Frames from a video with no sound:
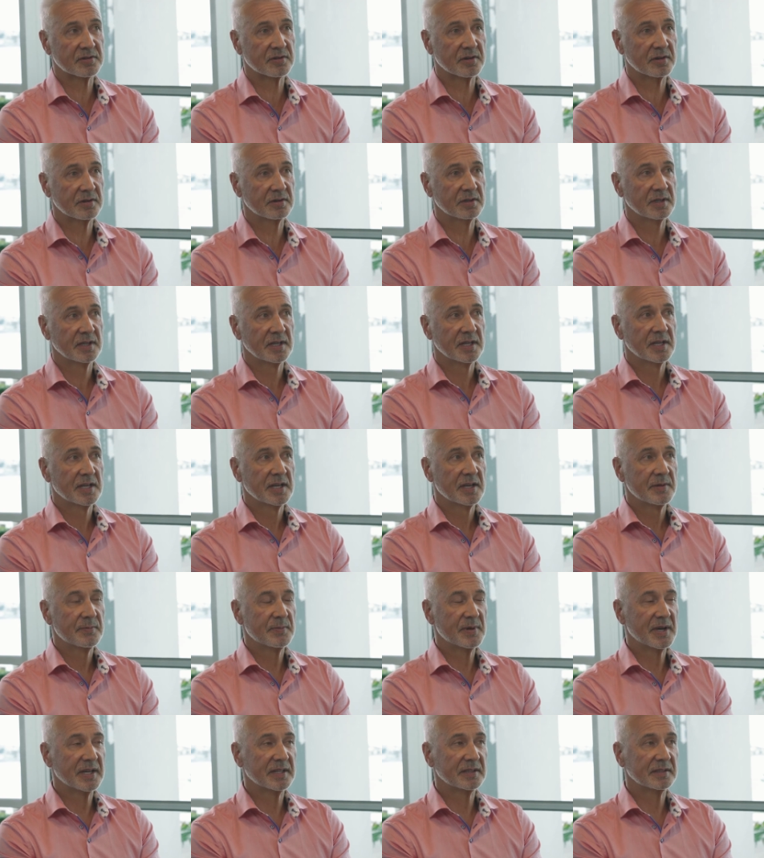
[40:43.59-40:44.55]
through
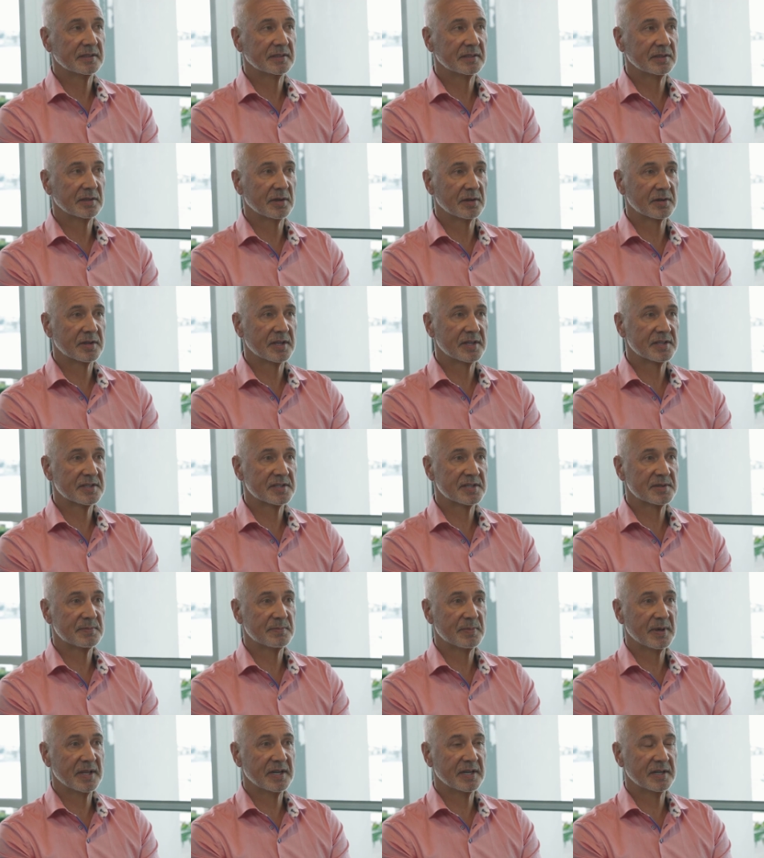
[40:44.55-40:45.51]
but look it's
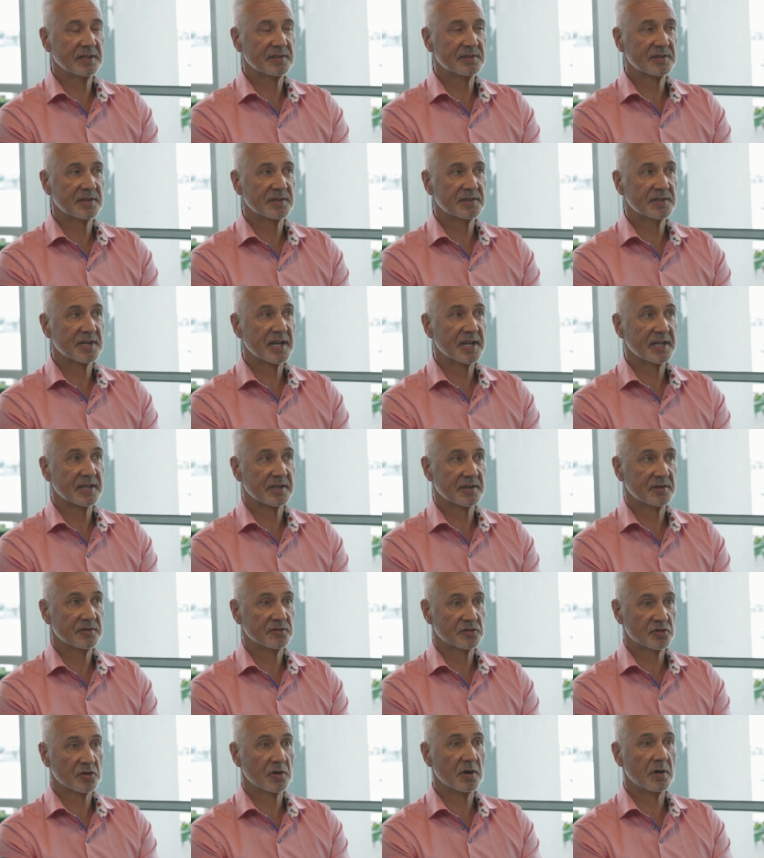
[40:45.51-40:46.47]
better to take
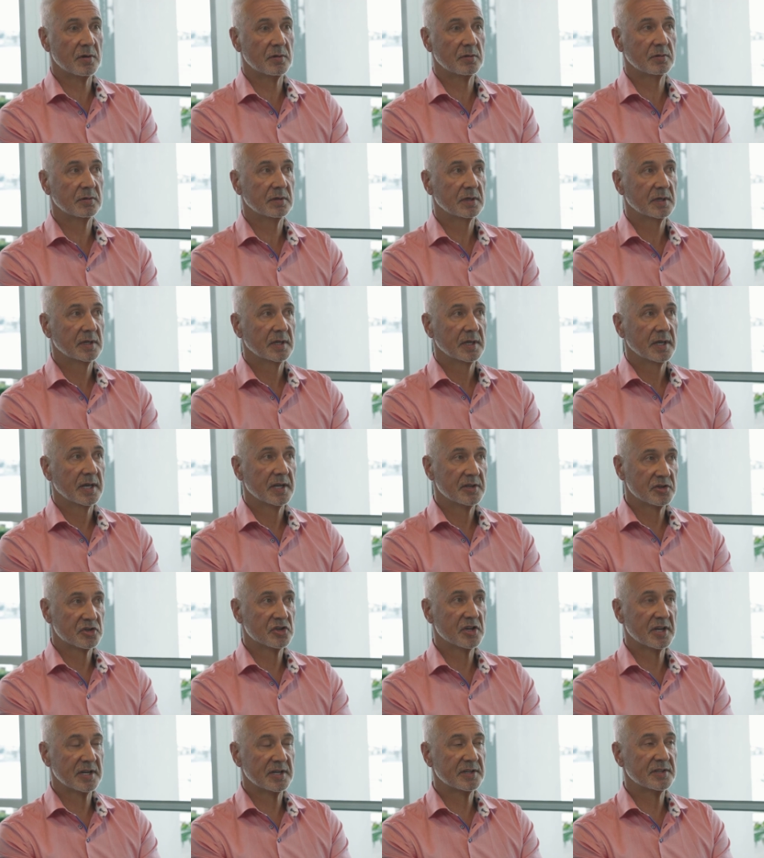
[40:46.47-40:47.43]
control and
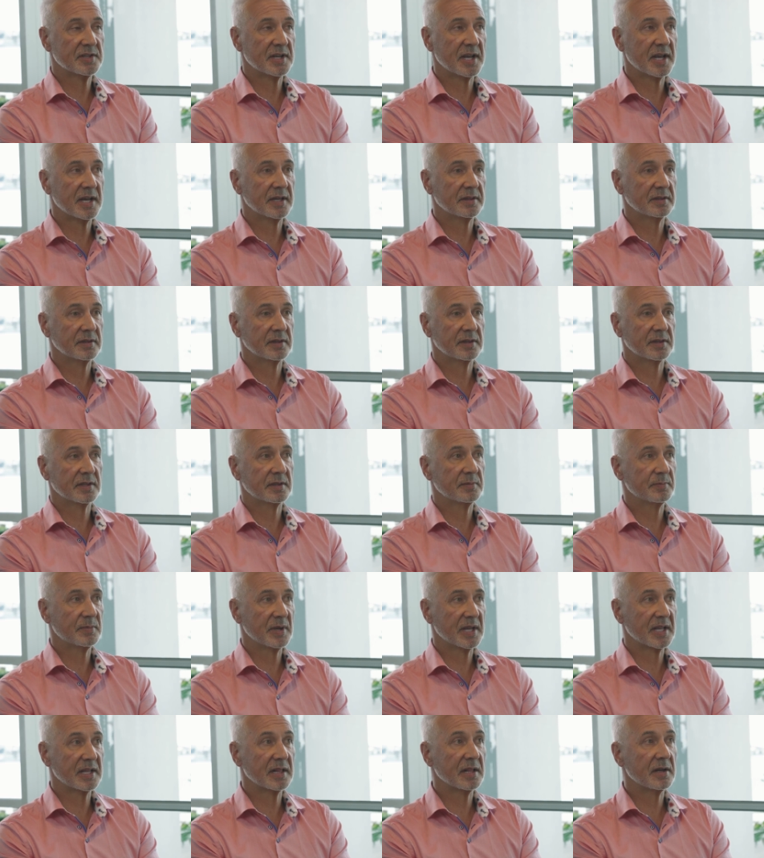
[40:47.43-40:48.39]
shut it down, but
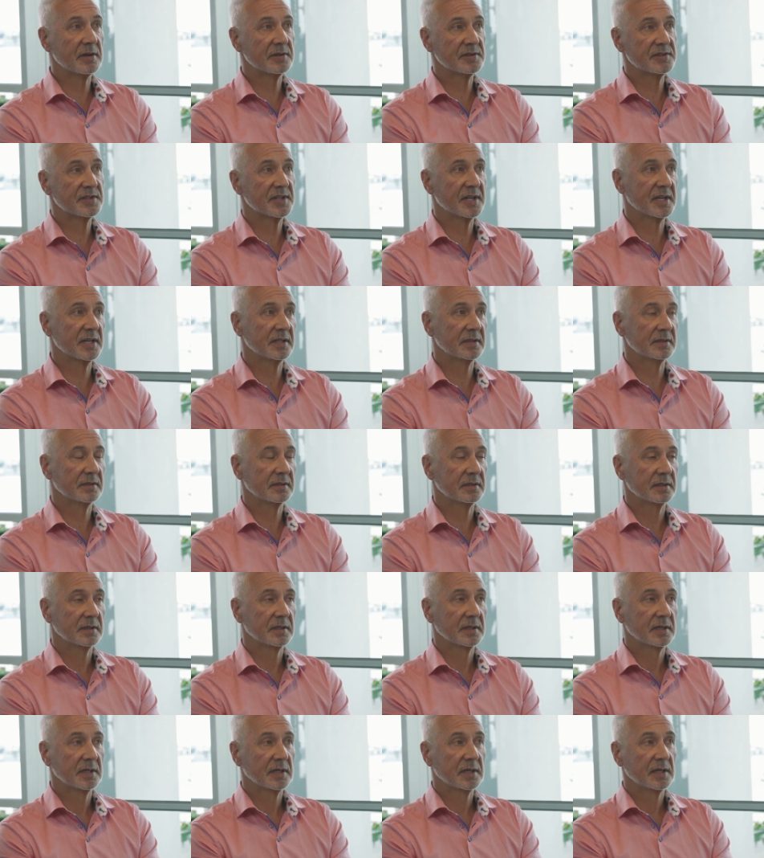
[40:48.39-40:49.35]
be closed down
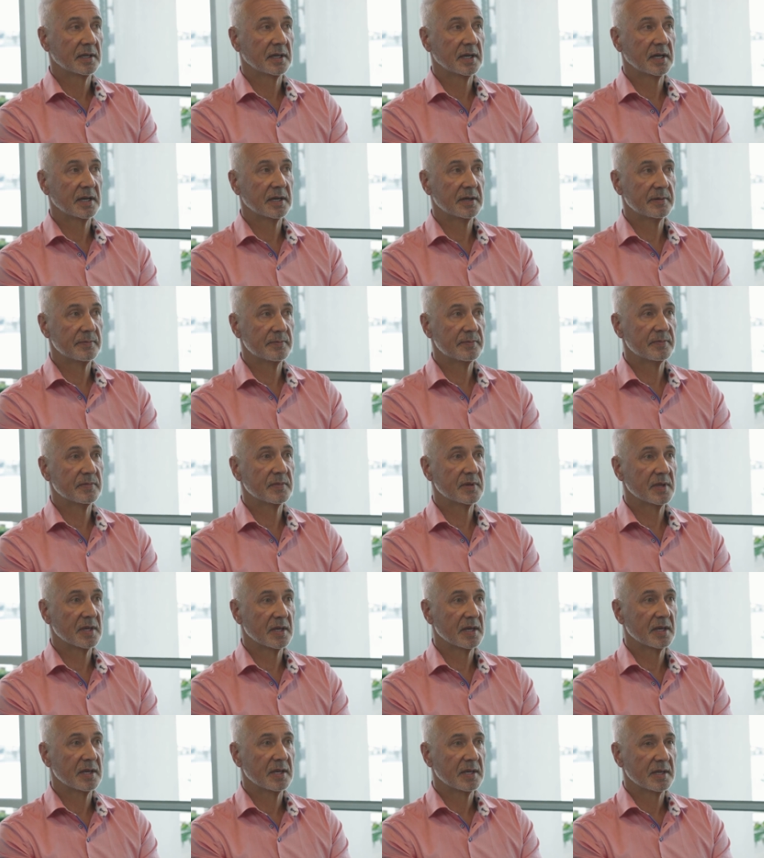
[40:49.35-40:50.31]
by somebody um, else.
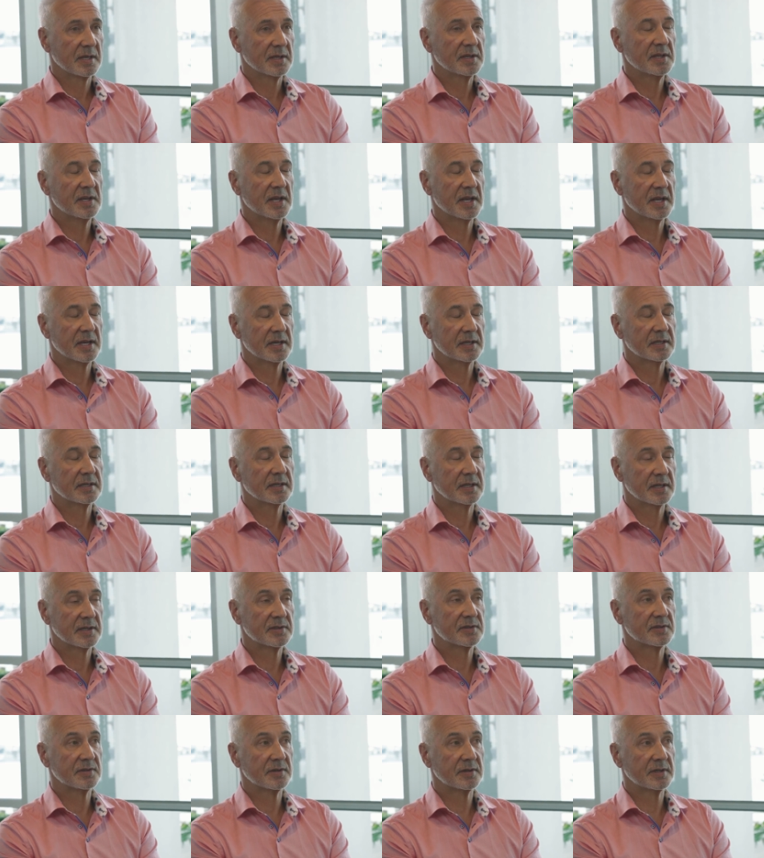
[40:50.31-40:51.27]
Yeah, yeah,
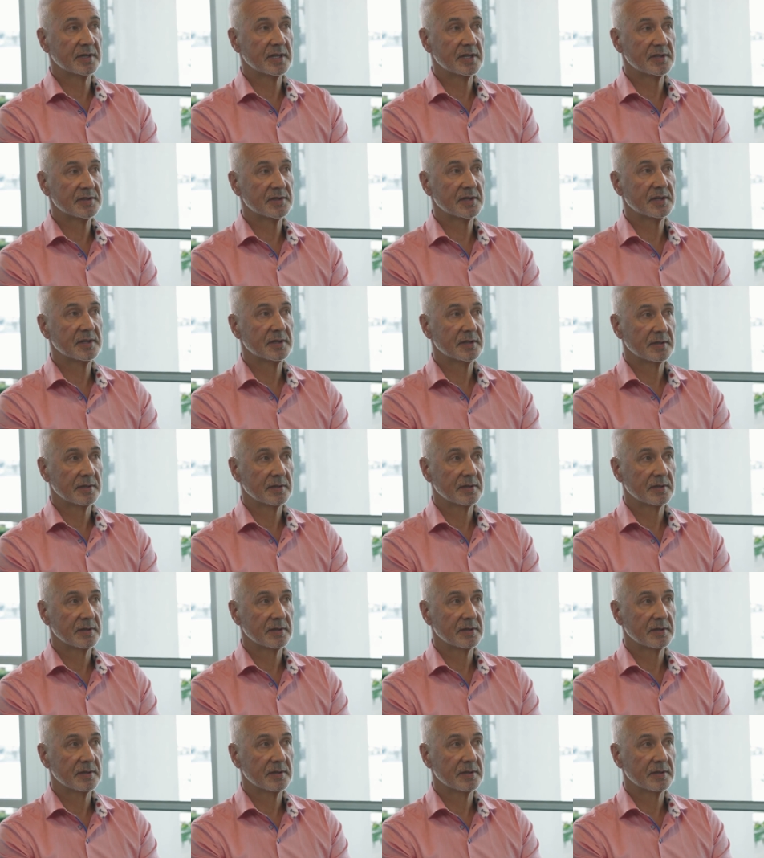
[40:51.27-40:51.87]
it's not easy.